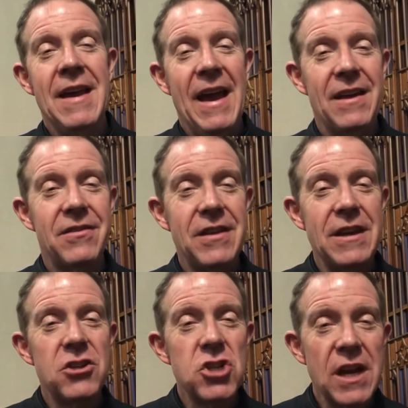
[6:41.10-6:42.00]
as
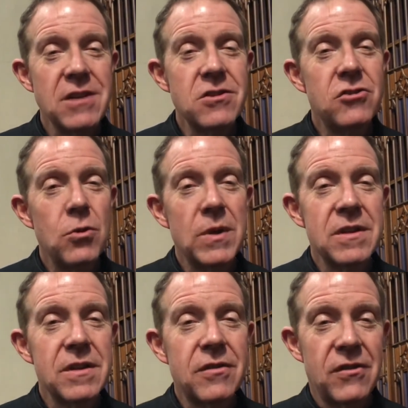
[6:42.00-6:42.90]
he changes you
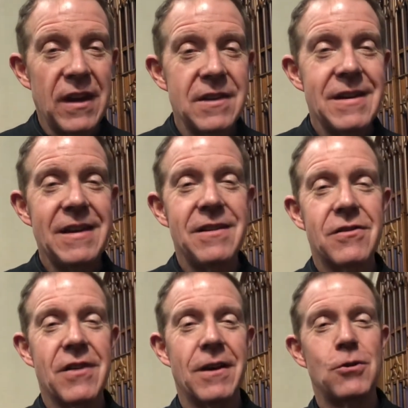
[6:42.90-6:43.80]
into the saint he
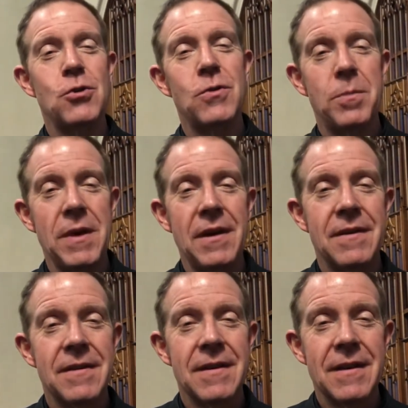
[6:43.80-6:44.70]
desires you to be.
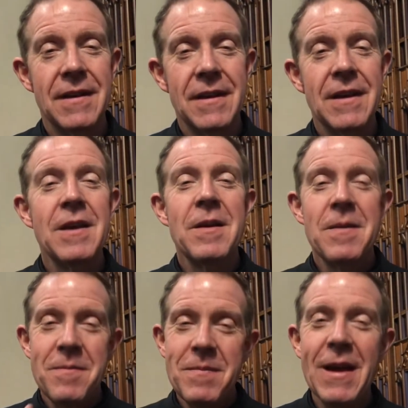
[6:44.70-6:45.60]

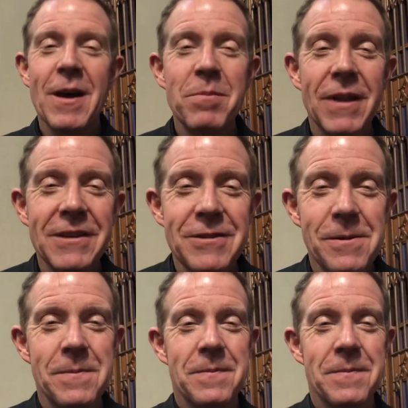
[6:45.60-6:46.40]
May God bless you.